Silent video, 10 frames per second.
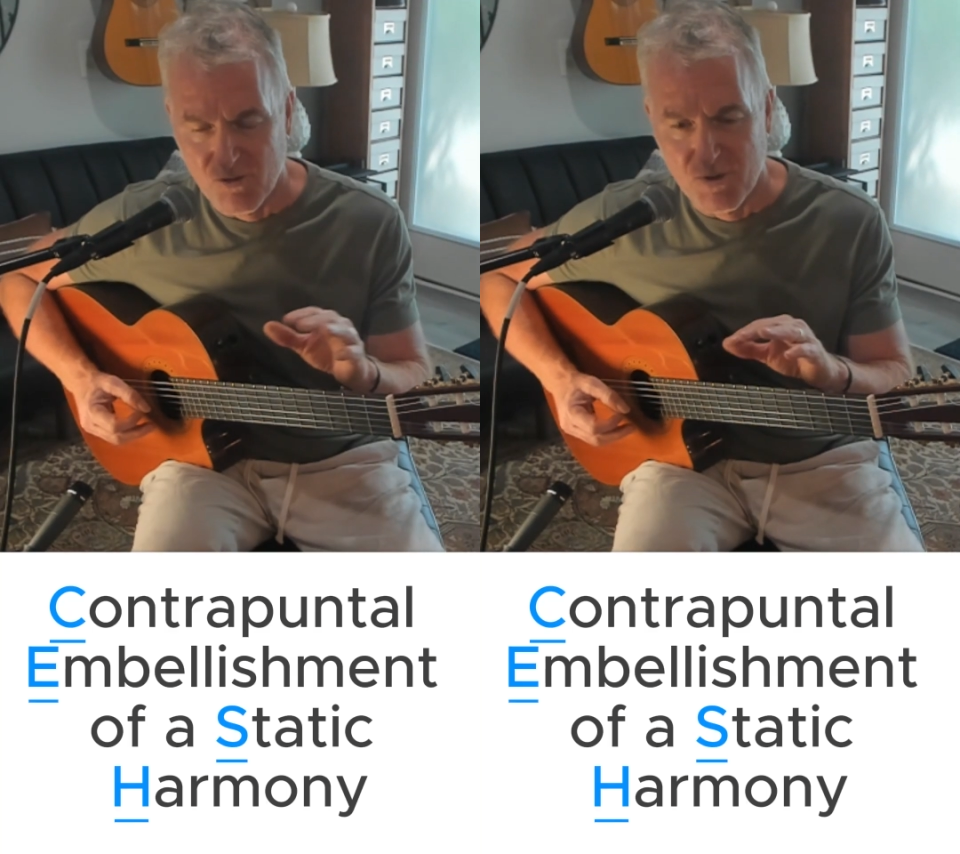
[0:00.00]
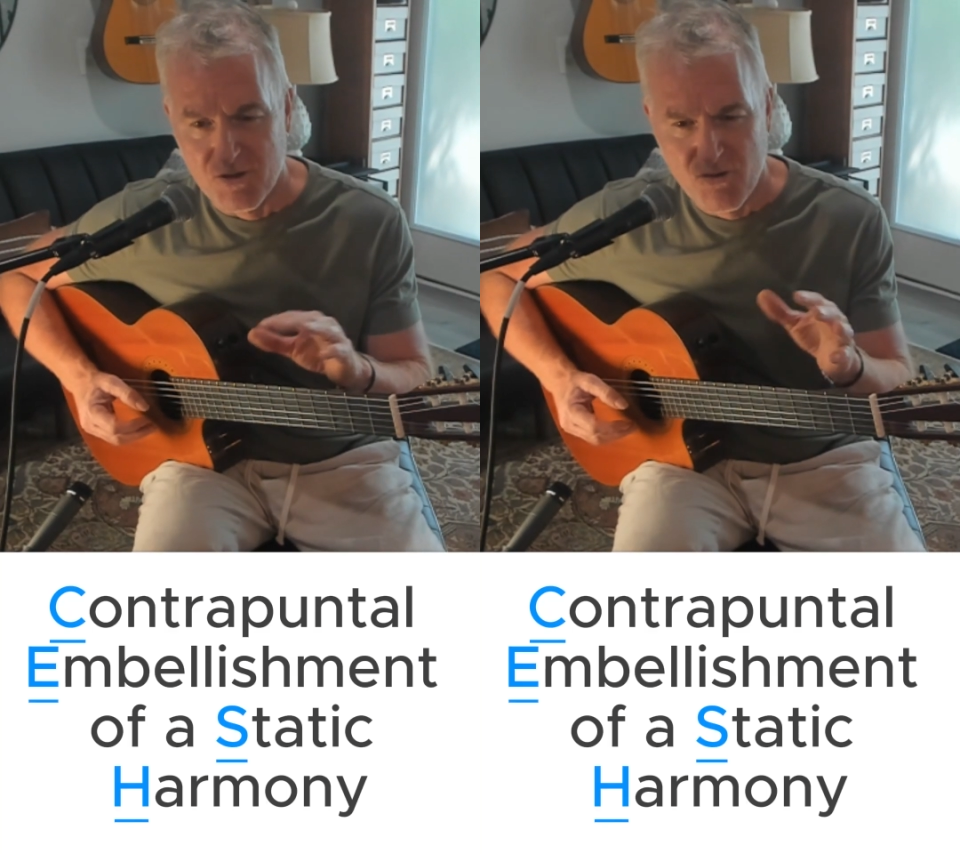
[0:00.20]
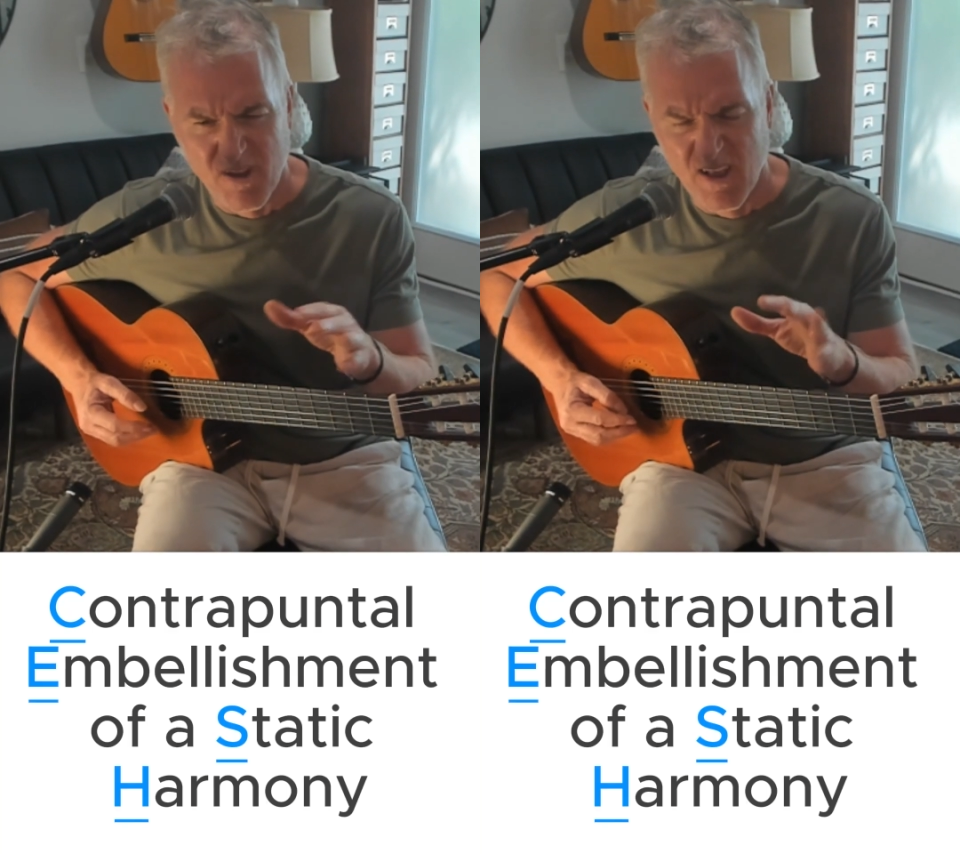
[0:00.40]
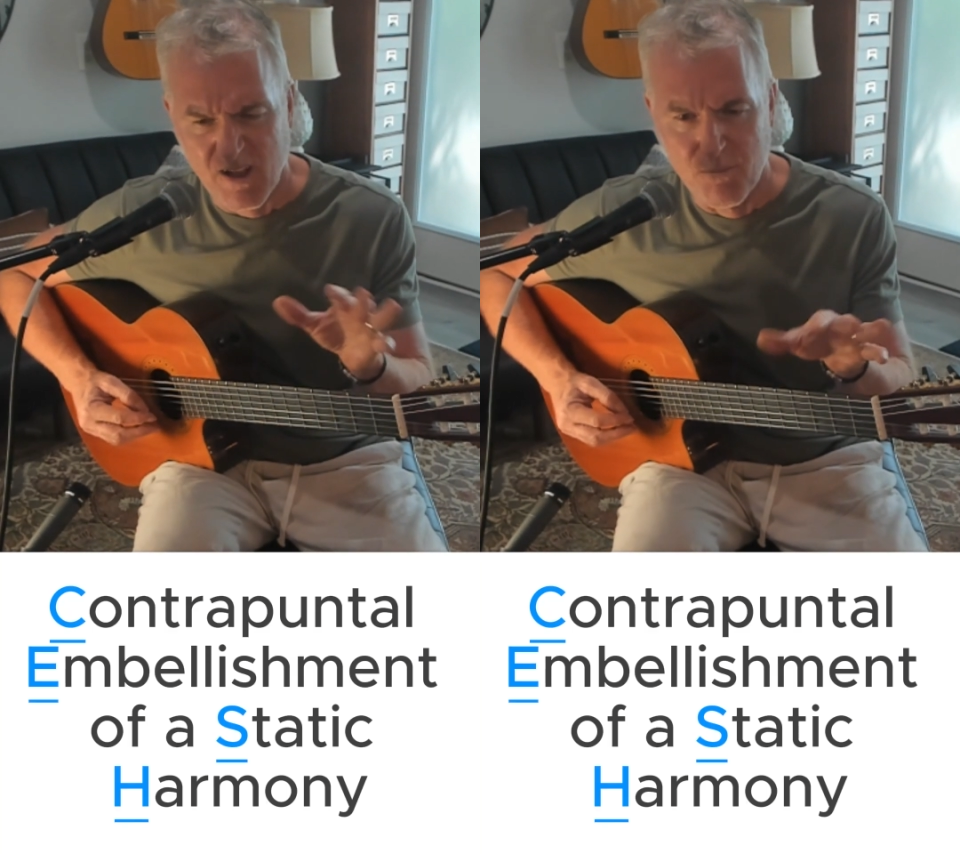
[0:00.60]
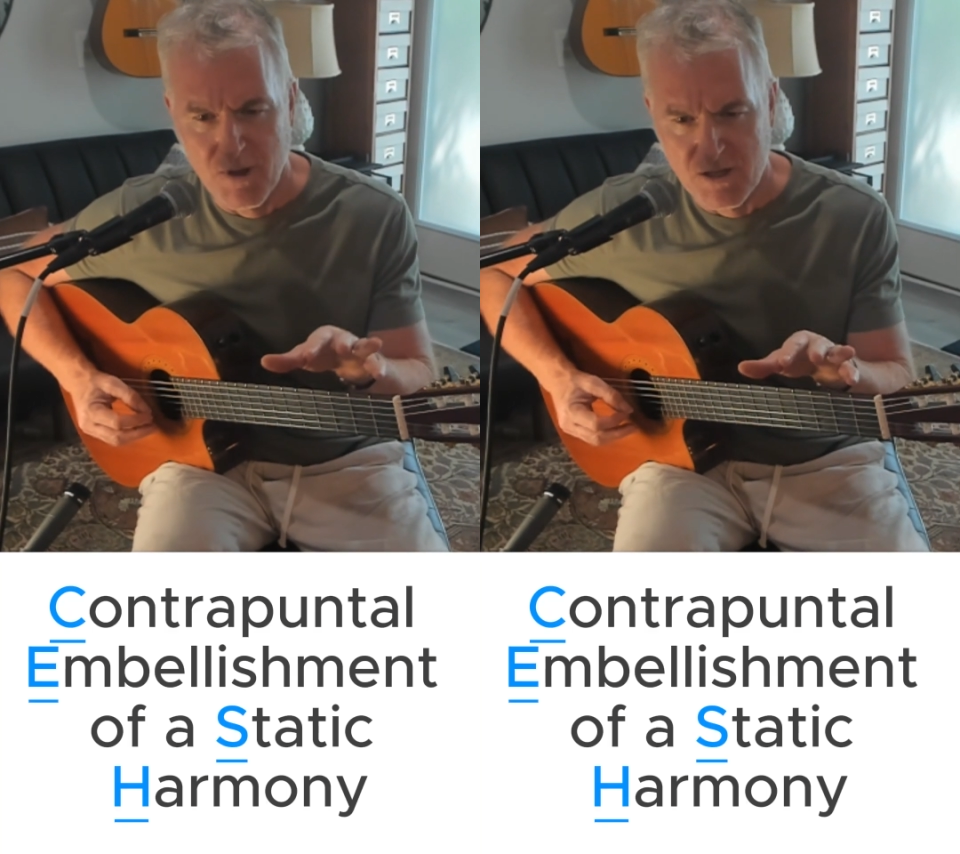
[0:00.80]
but usually
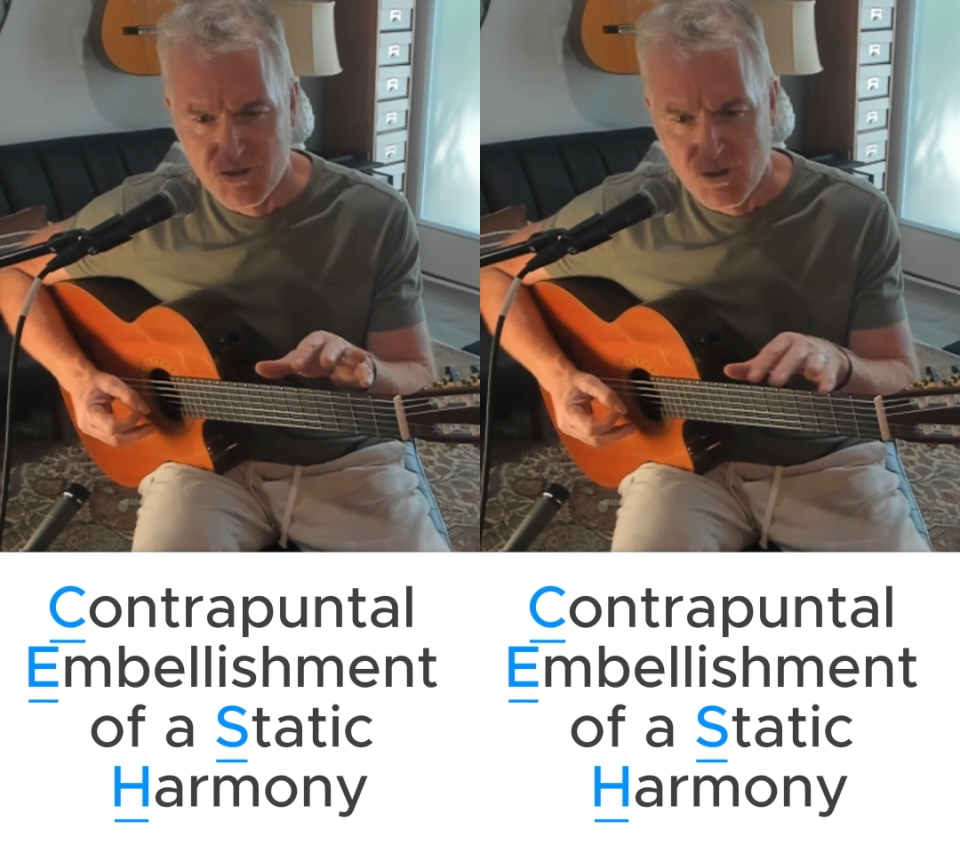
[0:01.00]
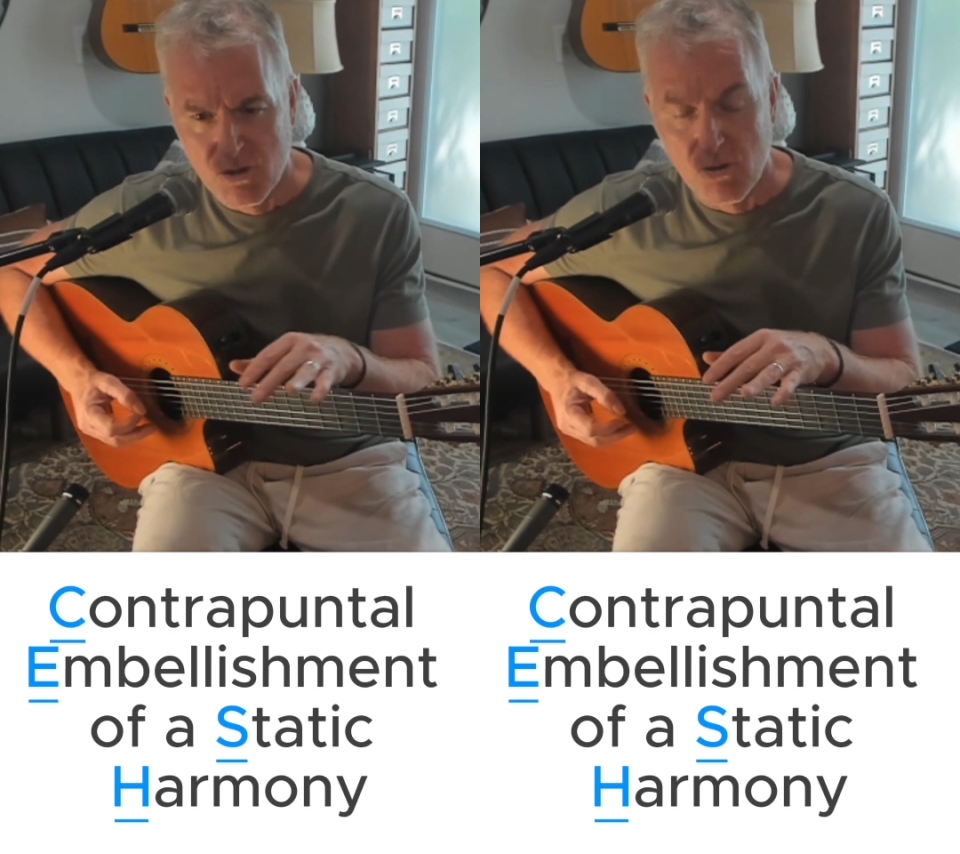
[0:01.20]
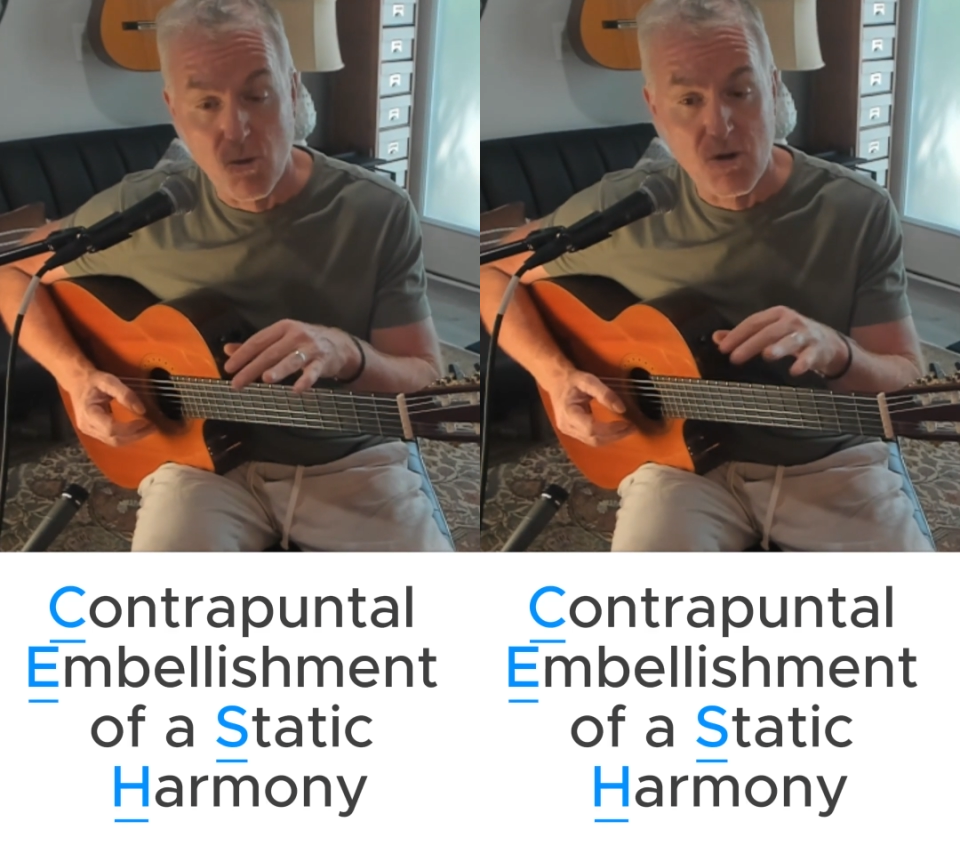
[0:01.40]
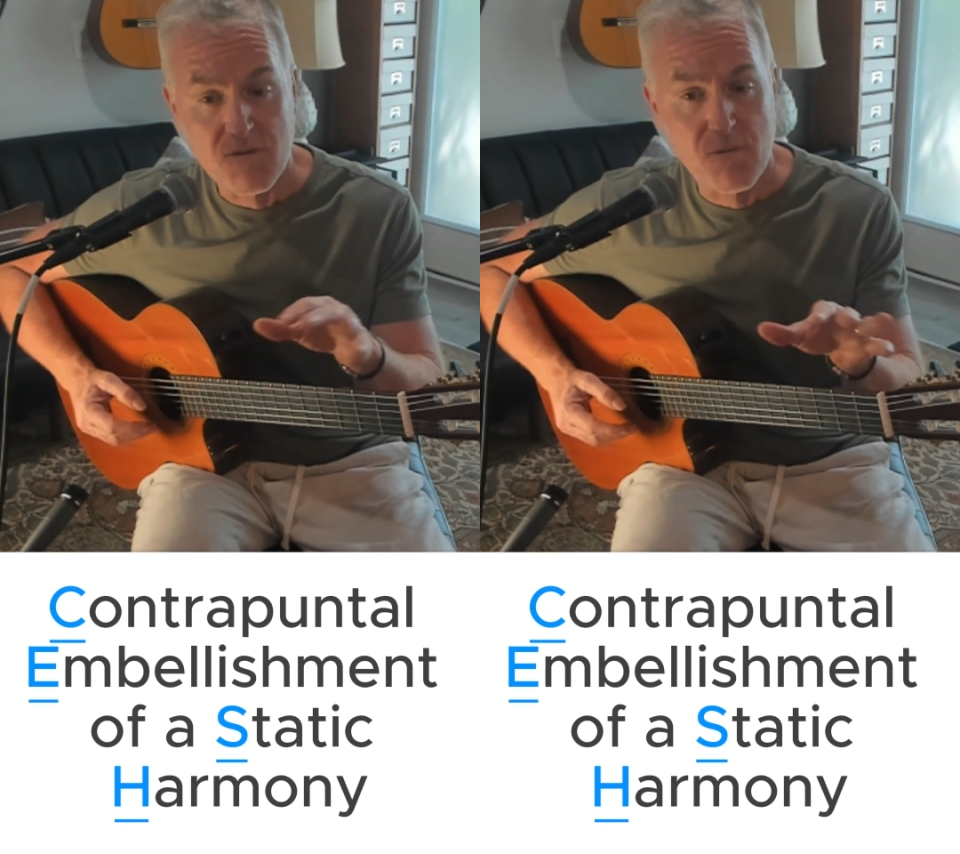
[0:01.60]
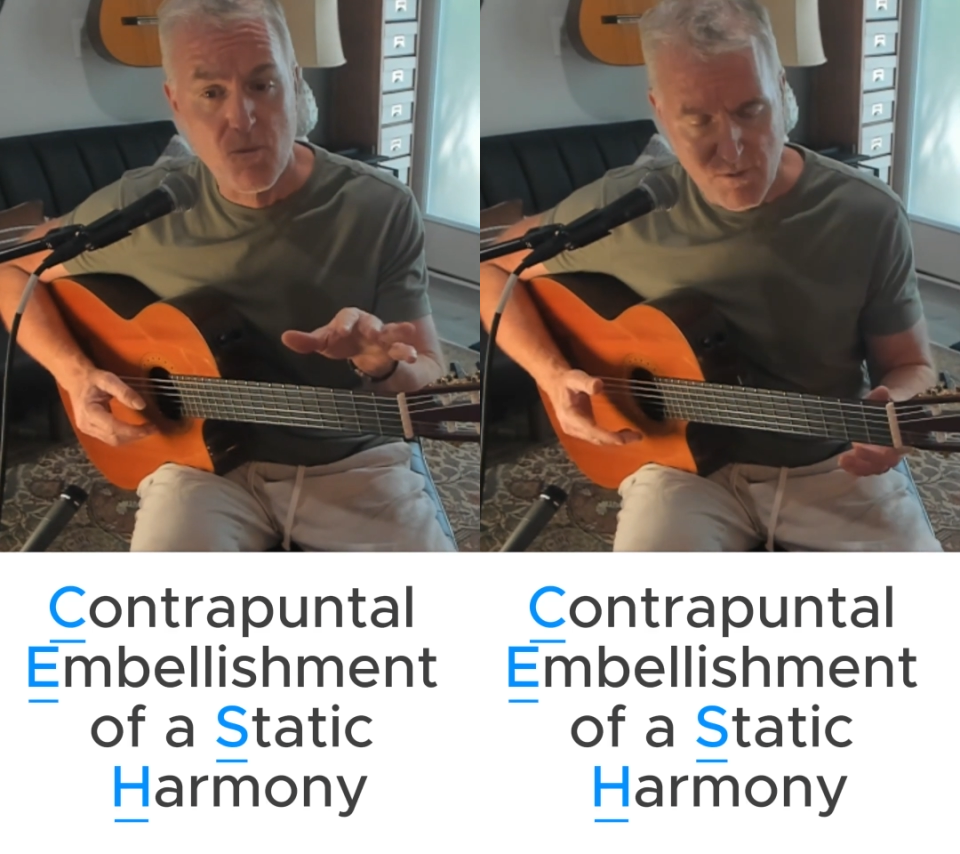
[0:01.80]
like a measure or
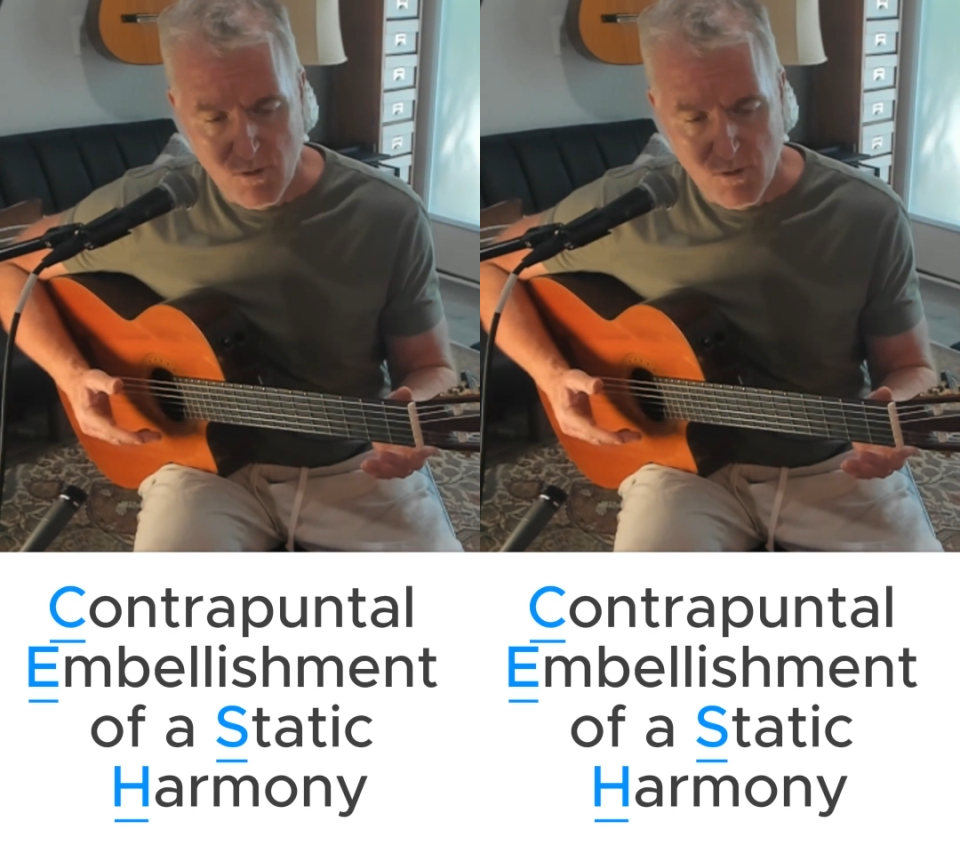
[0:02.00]
even more,